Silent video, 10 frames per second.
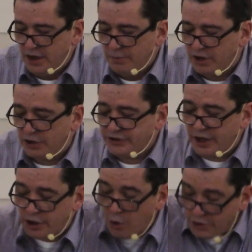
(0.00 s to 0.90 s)
because they
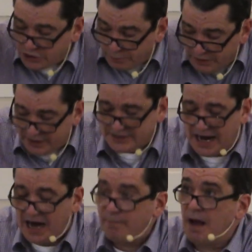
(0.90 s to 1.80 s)
are going to be
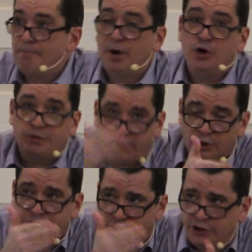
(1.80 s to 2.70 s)
attacked by both
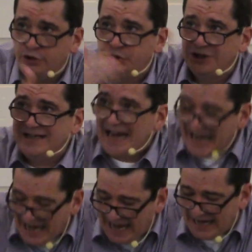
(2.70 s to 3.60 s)
persecution
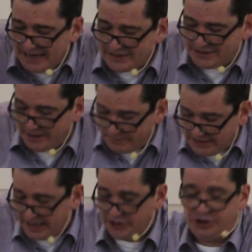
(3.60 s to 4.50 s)
and
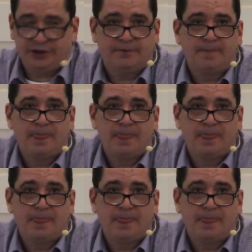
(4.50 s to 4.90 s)
temptation.